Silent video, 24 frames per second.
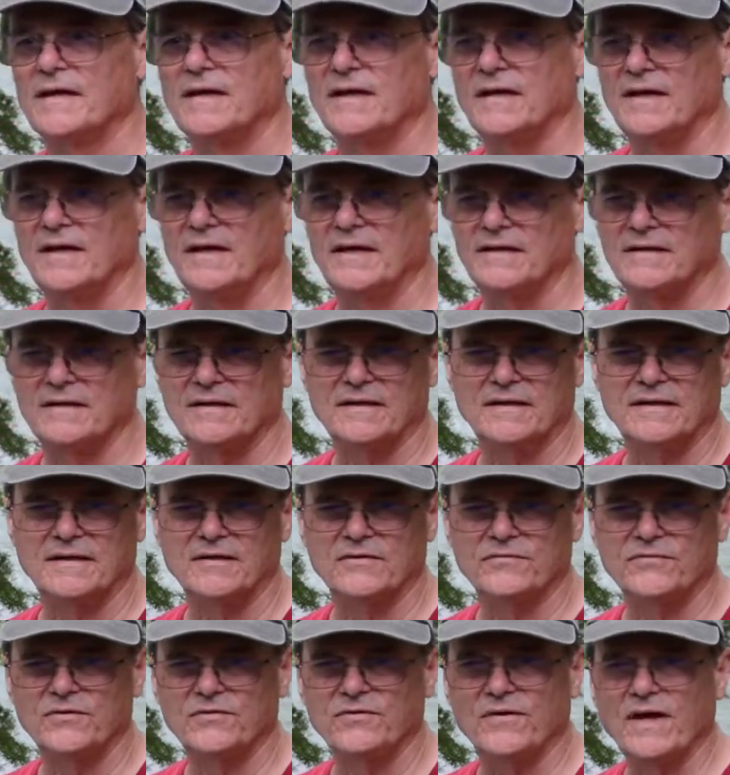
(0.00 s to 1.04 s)
And
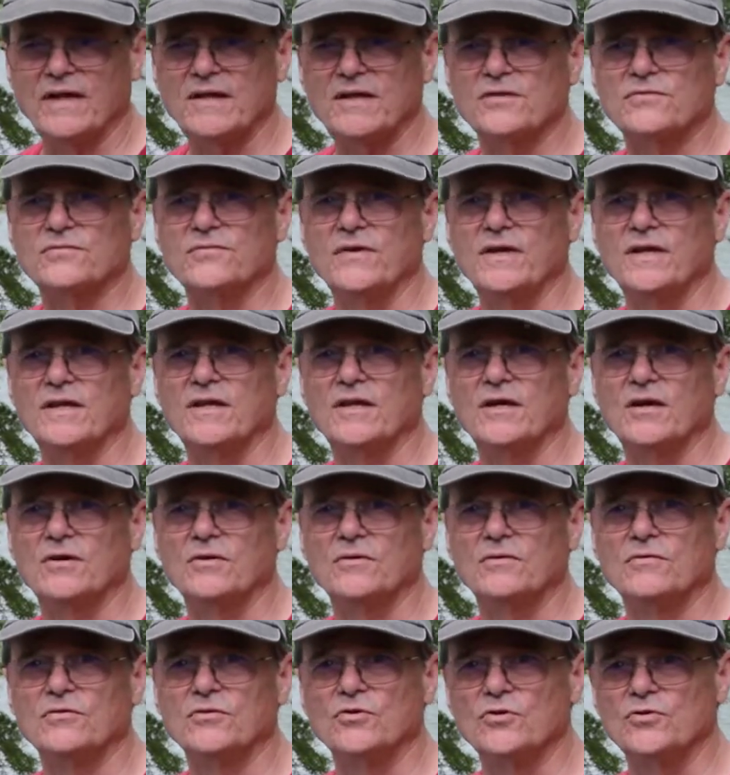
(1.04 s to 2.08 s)
if you find this
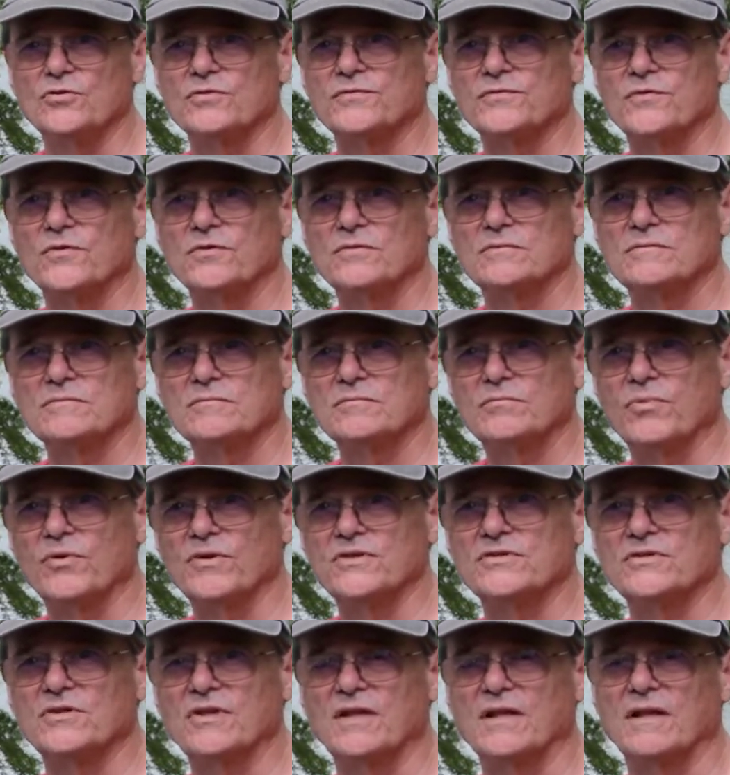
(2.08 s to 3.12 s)
video useful,
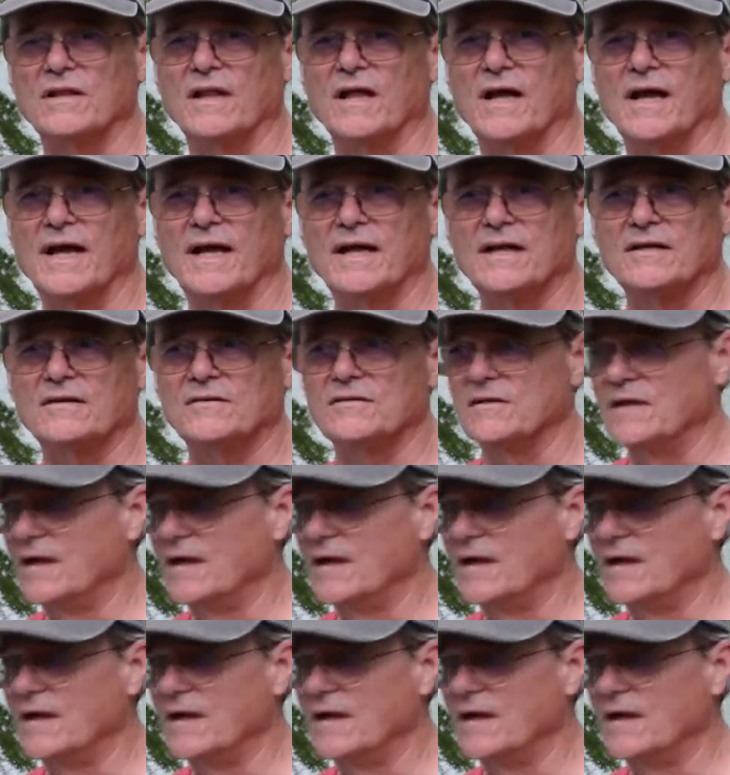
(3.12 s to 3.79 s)
please click like and